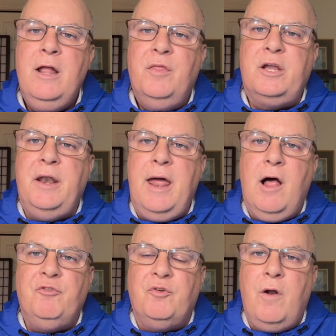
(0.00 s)
The
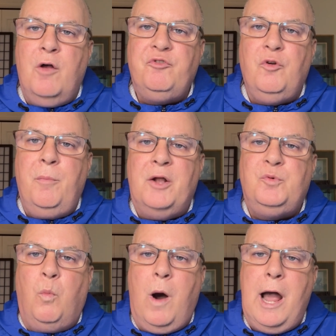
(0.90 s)
canals are also
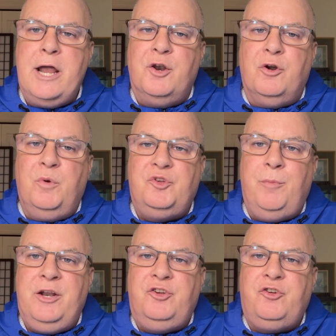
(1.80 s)
much wider, which
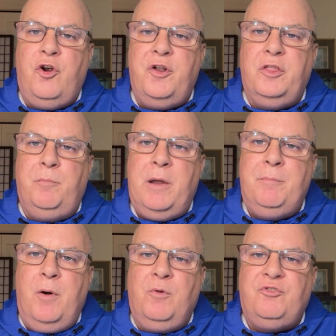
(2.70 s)
makes turning the
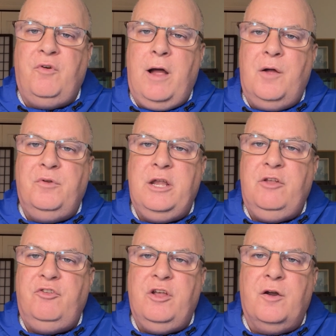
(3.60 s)
big boats around
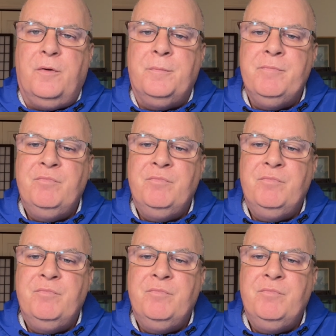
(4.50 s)
easier.